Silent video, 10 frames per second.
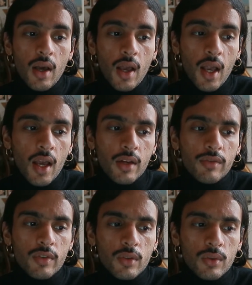and
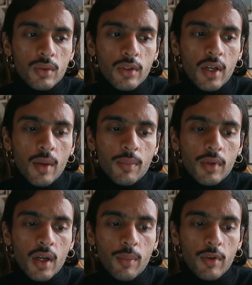if you look up
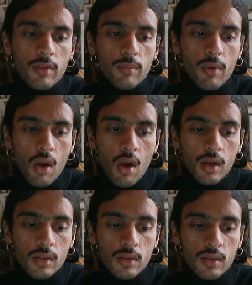a couple of
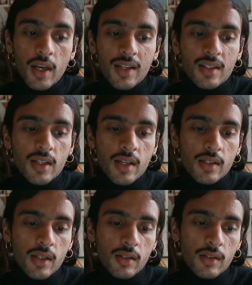blogs it says
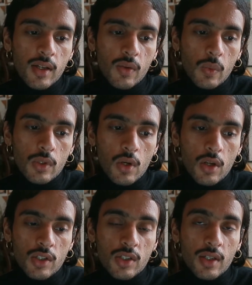that the scent was
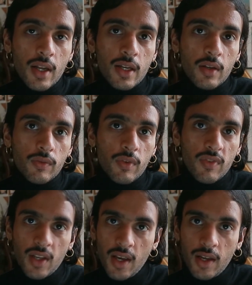launched in
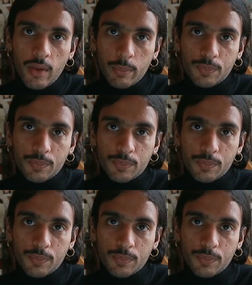1958.